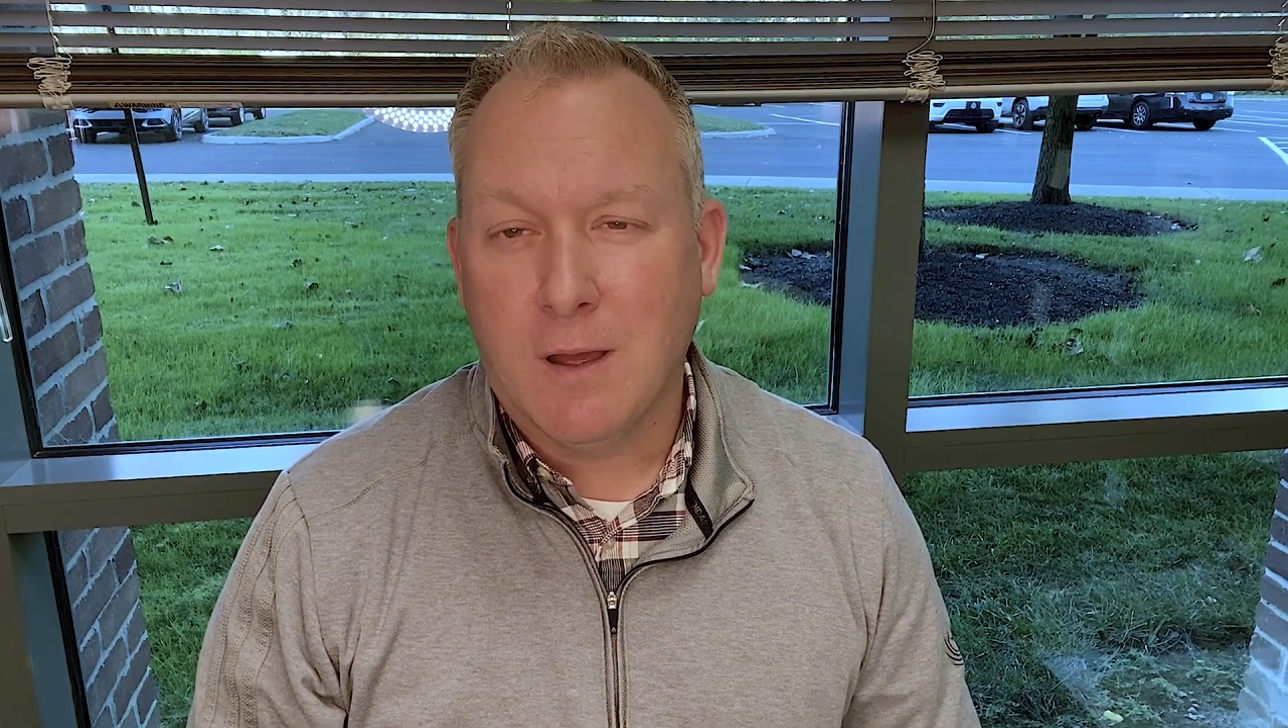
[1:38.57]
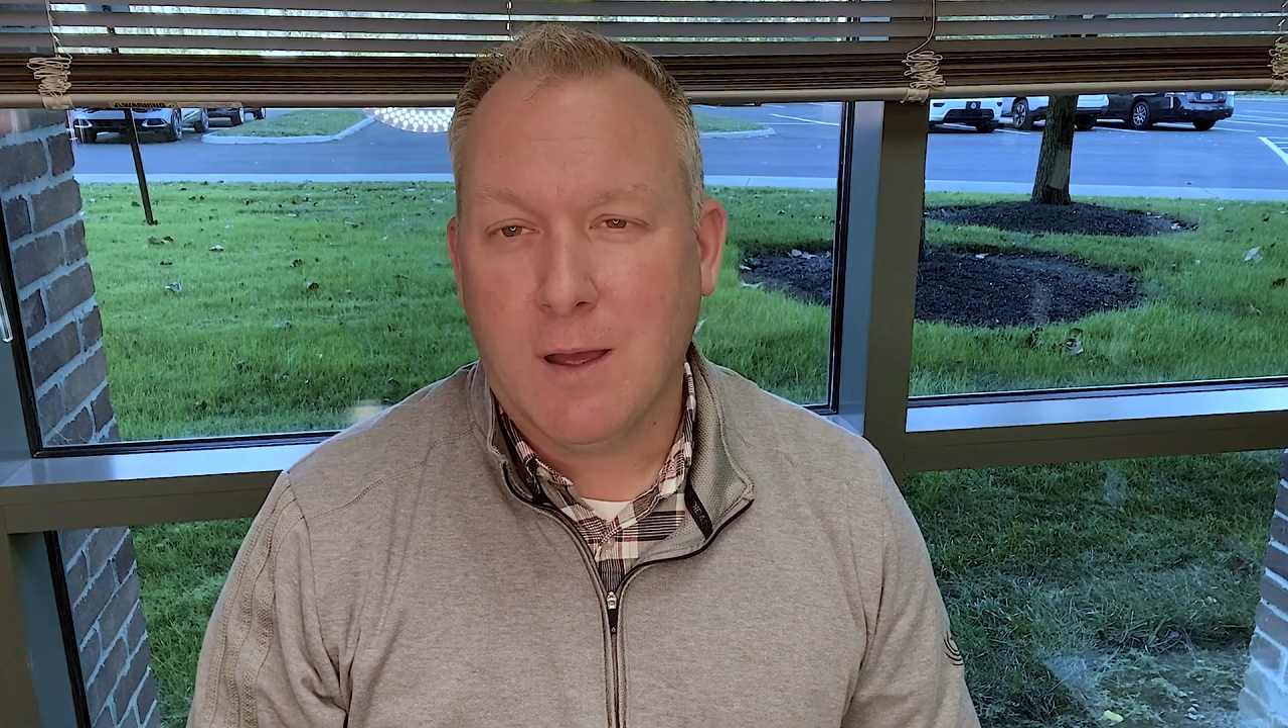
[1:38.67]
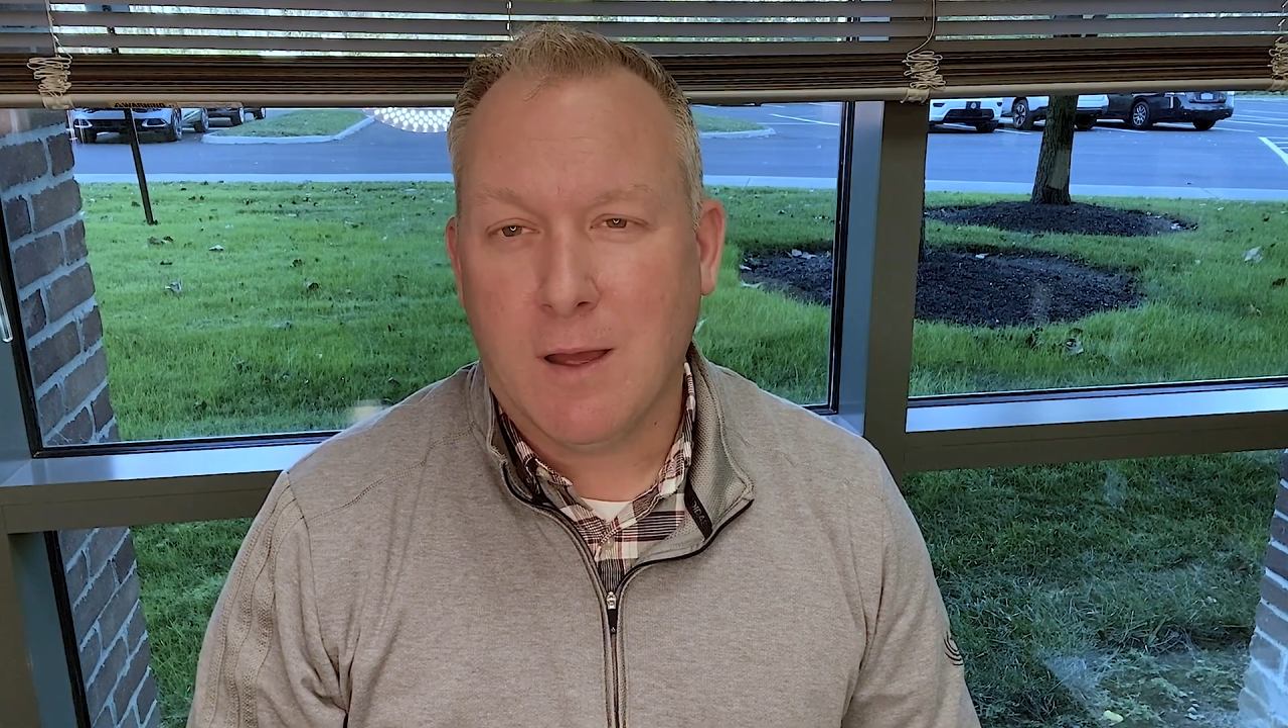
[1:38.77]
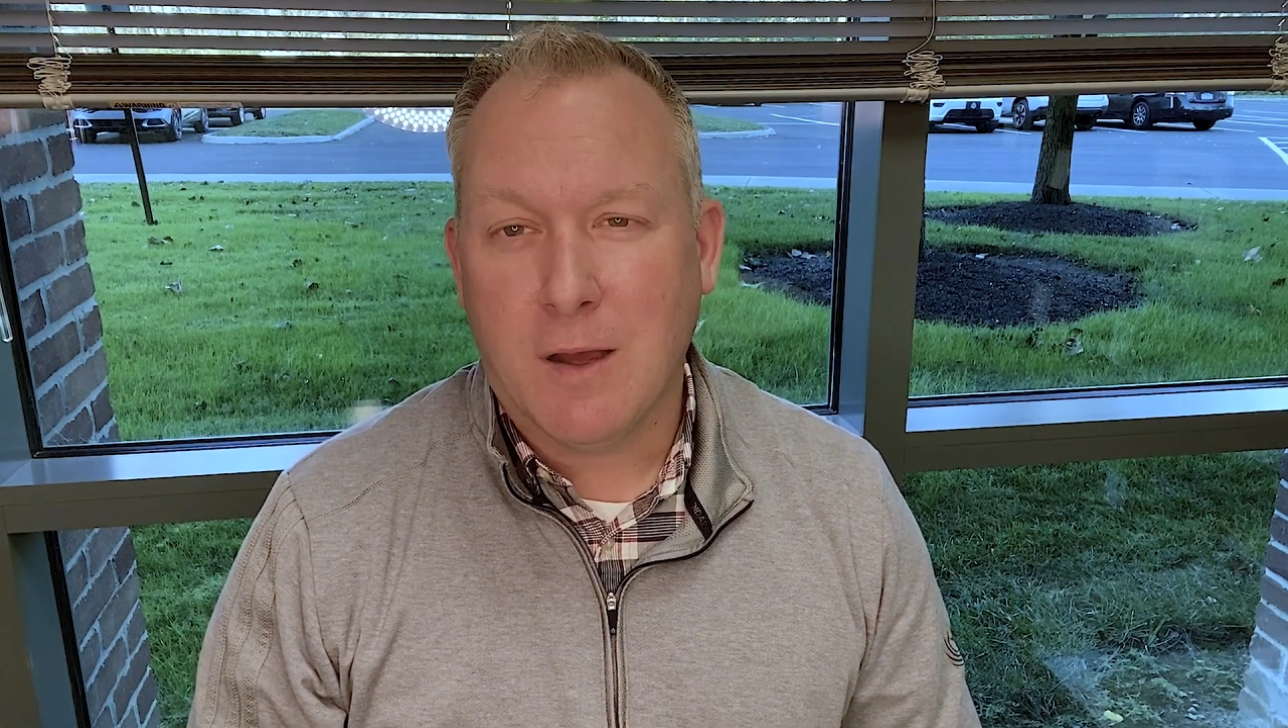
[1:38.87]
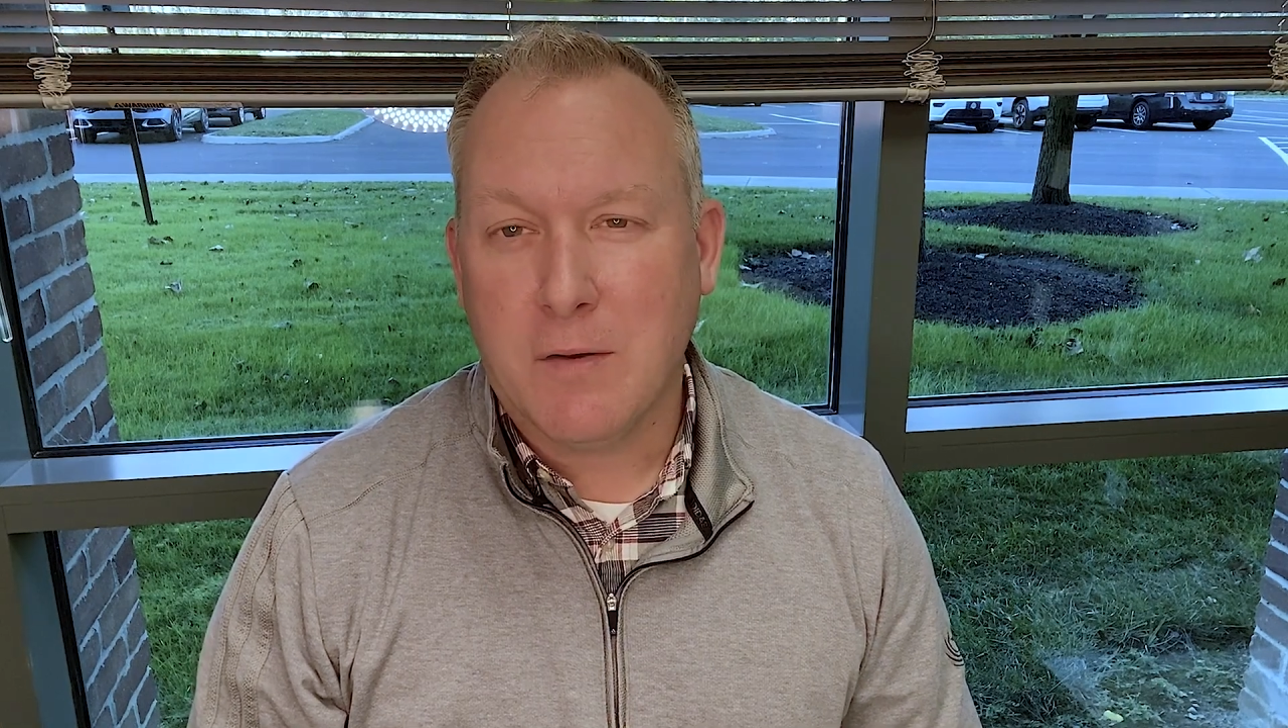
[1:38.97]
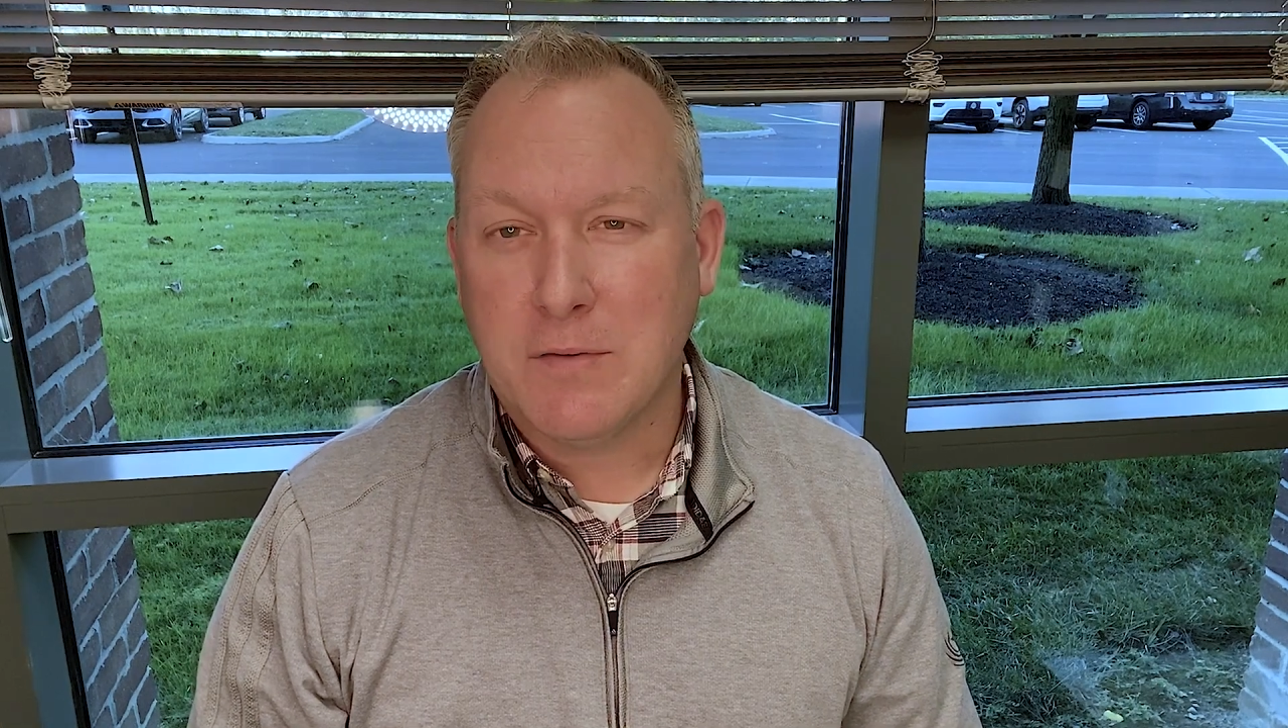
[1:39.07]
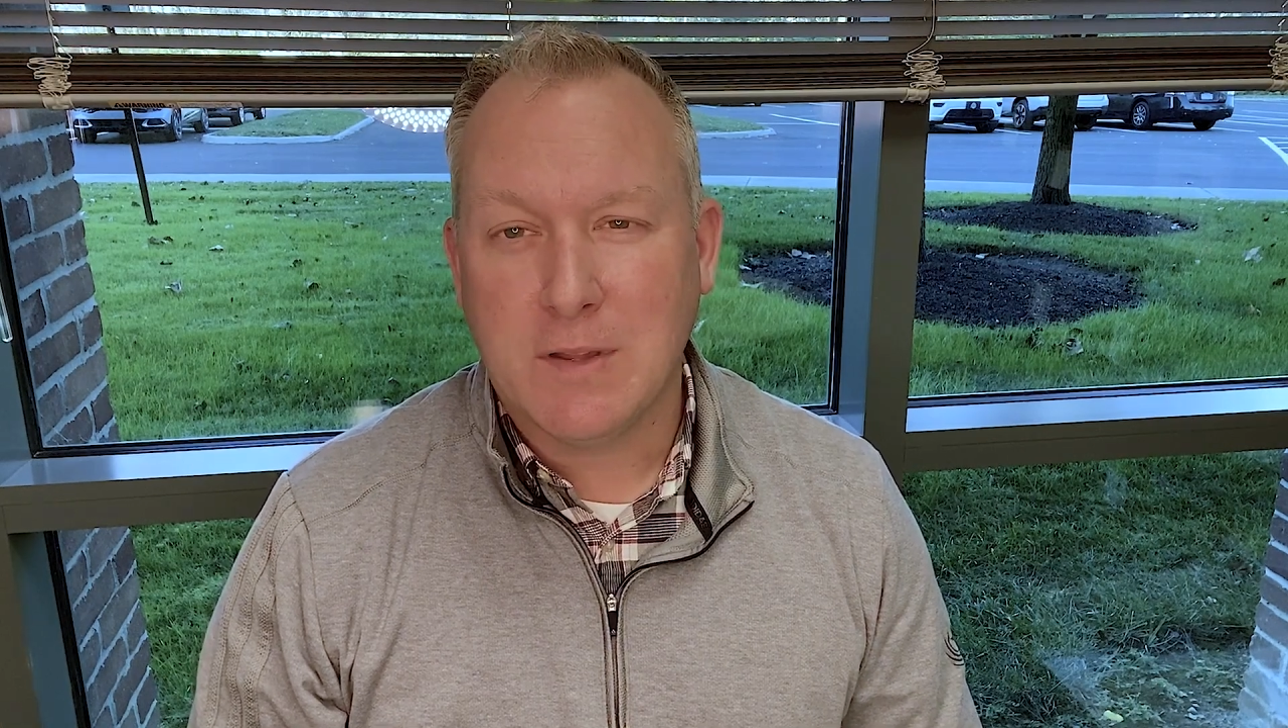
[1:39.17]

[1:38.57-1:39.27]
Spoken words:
However,